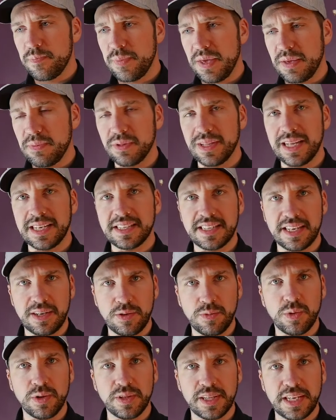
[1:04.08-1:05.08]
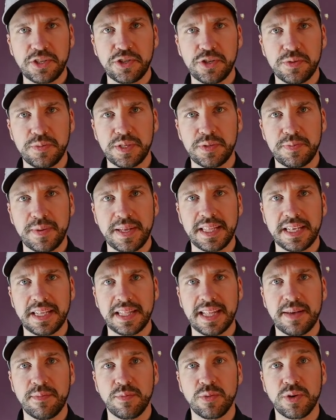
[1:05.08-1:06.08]
people asking what they should be spending
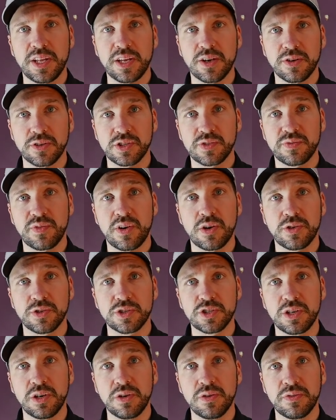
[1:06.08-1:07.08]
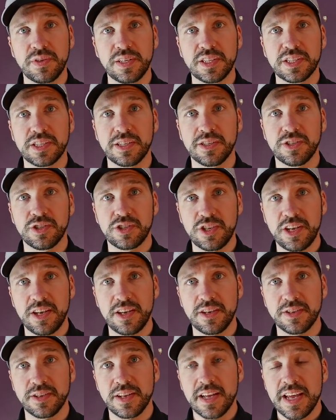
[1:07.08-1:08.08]
their money on as far as golf is
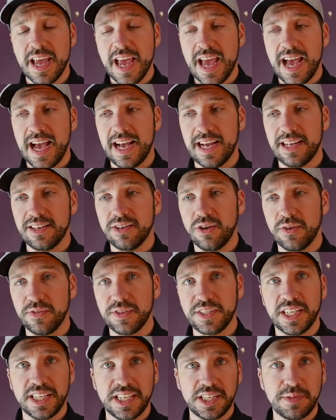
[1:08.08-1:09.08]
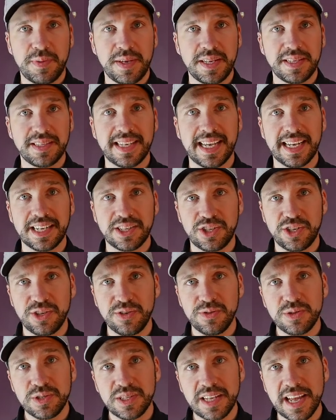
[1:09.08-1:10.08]
concerned. And obviously, this being Tech
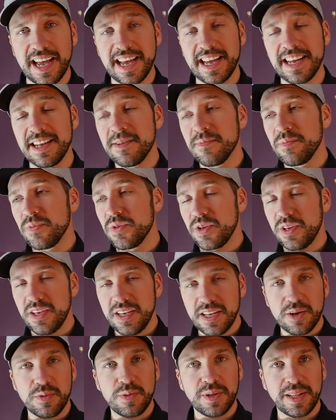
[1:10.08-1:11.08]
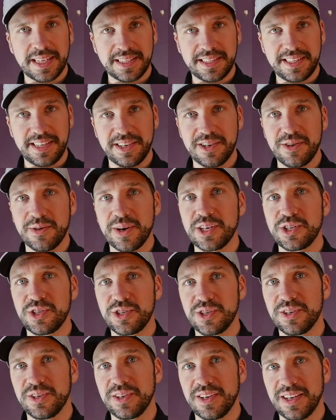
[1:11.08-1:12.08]
Tuesday, you know, we'll answer your
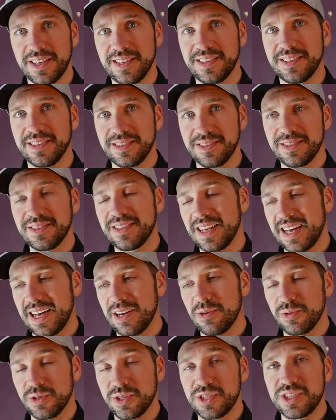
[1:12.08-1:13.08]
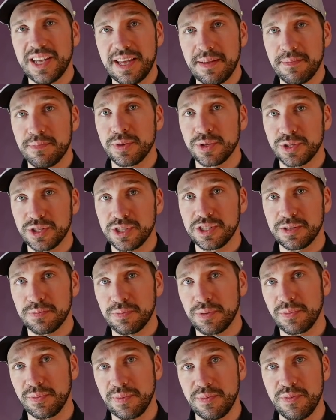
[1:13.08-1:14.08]
question, and I would say putters are
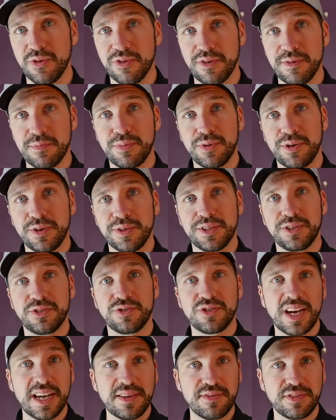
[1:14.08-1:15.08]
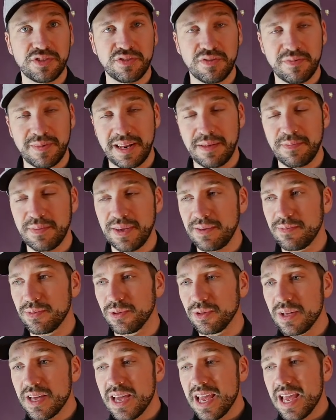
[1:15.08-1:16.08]
probably more important than drivers for many
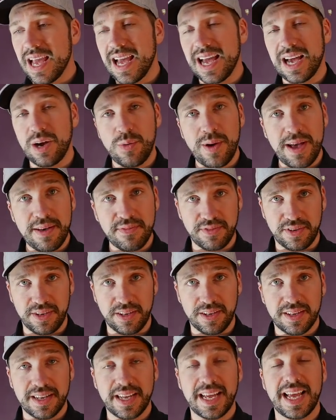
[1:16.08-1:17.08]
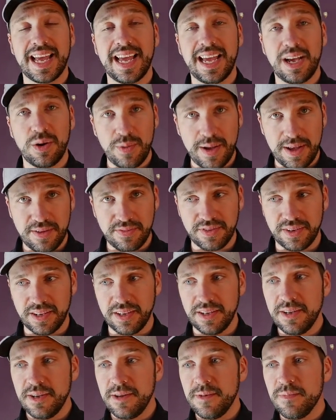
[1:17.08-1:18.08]
people. However, However,
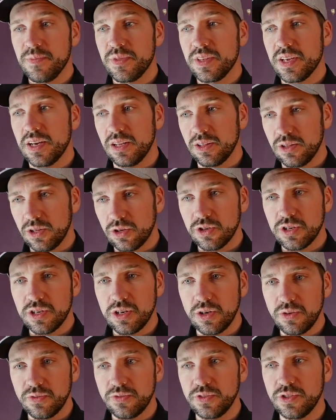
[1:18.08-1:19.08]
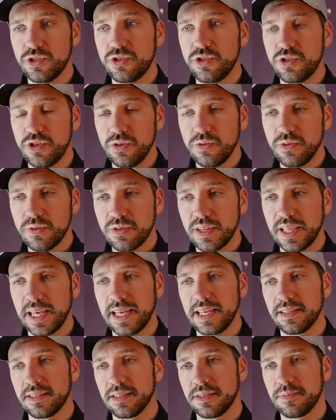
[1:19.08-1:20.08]
a lot of golfers do
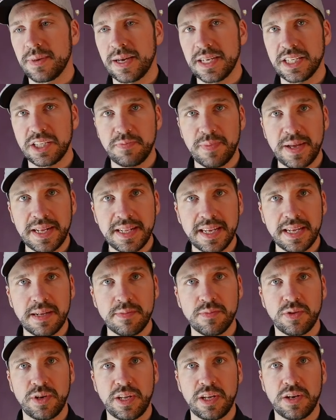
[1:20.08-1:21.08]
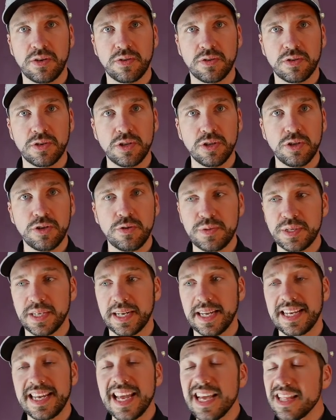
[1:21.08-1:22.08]
think that by spending money on clubs, and
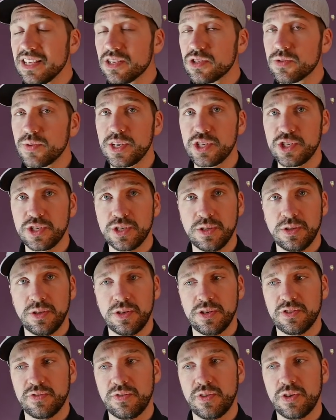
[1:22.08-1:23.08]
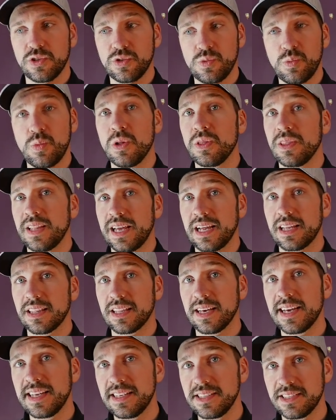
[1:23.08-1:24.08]
I get this question a lot as far as one length
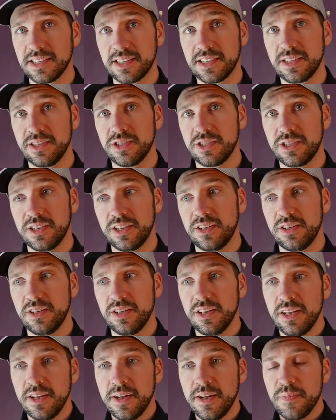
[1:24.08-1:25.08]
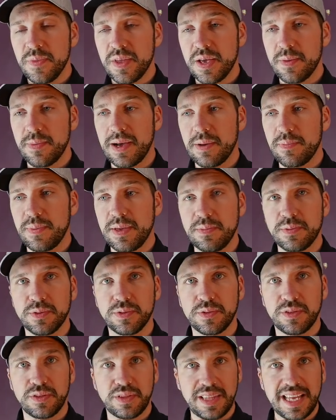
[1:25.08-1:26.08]
irons are concerned, about people
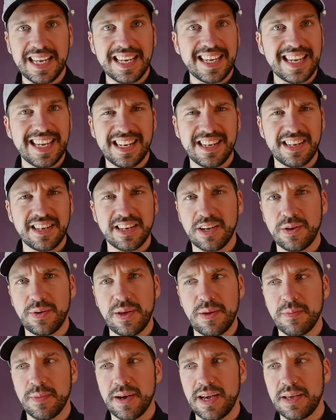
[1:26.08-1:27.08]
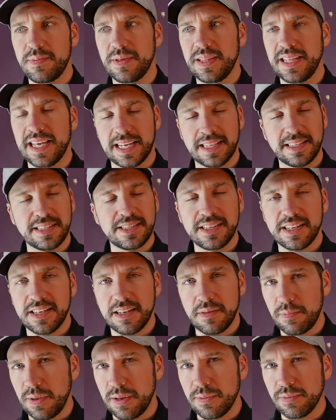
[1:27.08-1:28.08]
thinking, you know, it might be the
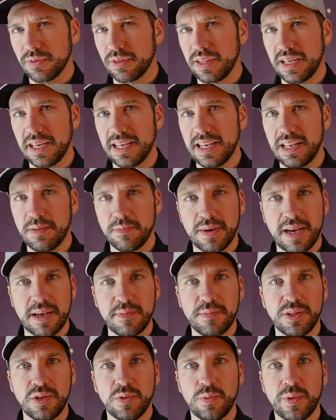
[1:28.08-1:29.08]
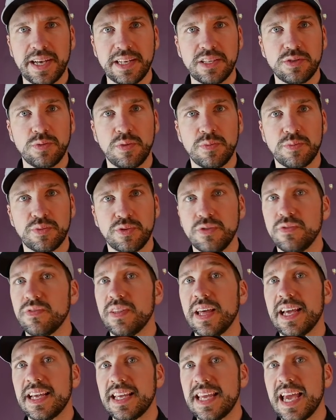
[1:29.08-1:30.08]
answer, people thinking it might be the way to improve
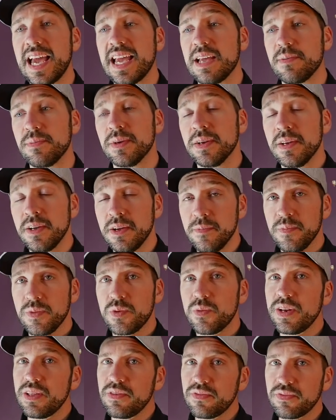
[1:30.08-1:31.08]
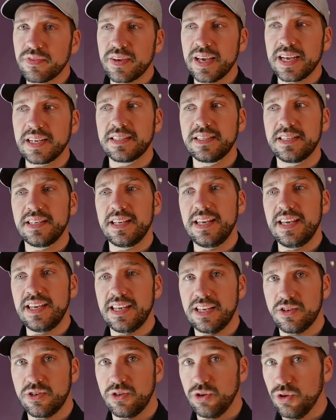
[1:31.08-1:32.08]
their game, when in fact
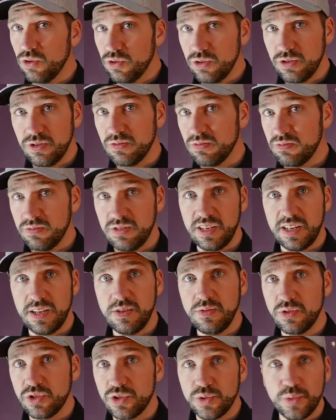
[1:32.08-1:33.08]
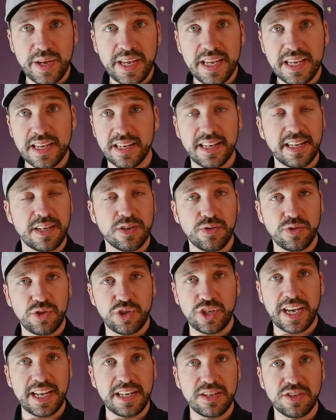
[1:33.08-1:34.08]
it could, you know, tweak and it could
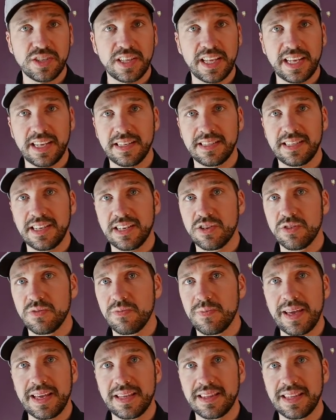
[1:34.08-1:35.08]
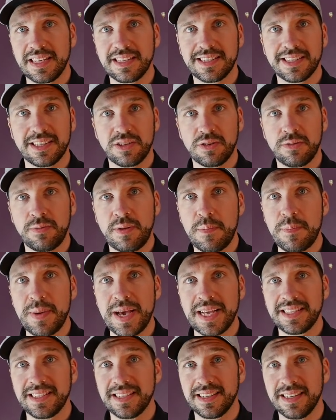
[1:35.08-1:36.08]
change things, it could make things a little bit
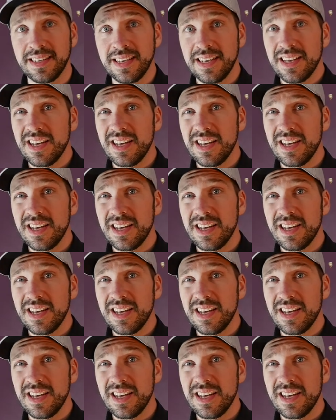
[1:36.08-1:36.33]
better.